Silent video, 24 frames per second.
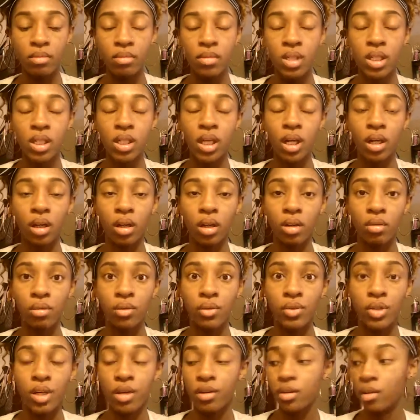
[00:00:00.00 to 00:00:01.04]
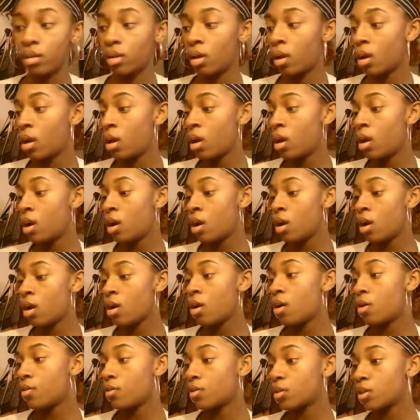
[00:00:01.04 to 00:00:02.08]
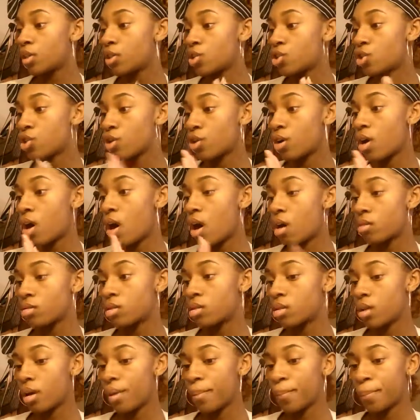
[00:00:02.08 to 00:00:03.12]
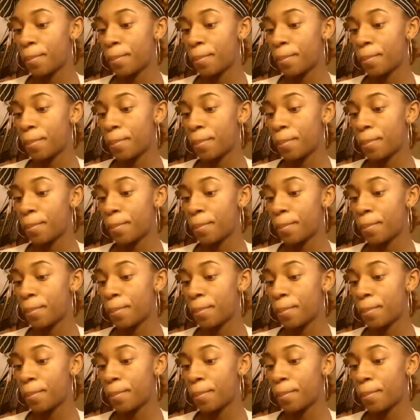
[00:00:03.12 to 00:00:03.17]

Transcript: skincare routine for this year also.